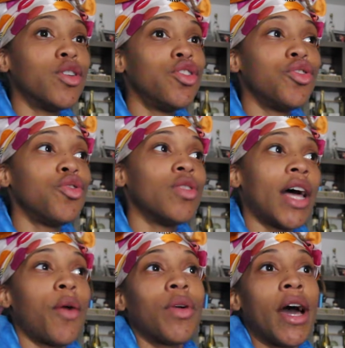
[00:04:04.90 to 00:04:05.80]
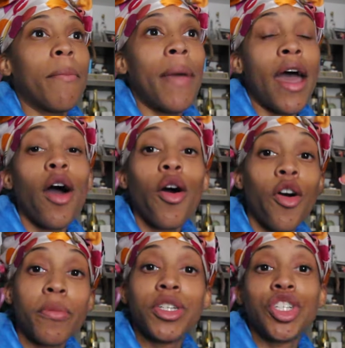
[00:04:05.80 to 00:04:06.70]
we'll do like when I'm at
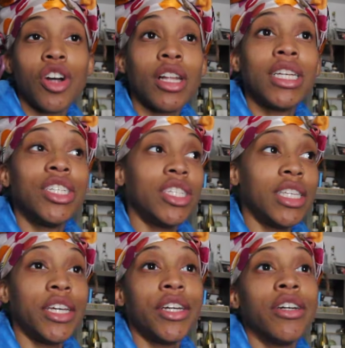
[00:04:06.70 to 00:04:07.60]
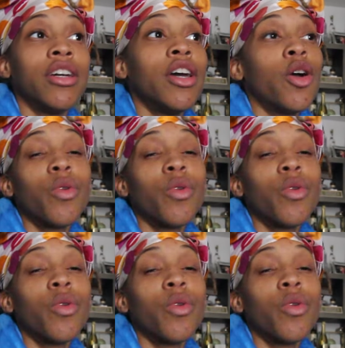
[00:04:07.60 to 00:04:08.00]
home and Charlotte and she's here